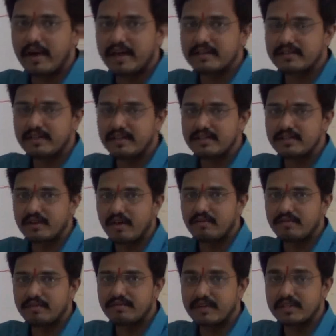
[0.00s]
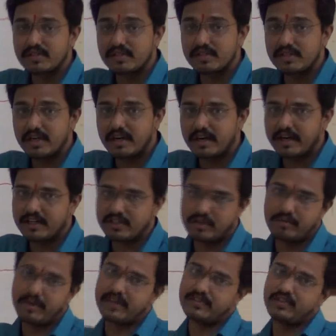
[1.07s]
vaccines of the first
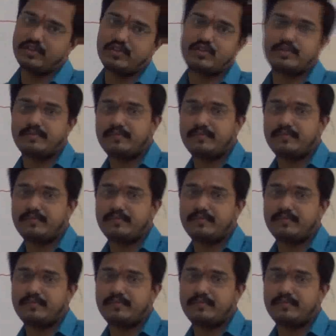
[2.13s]
generation vaccines.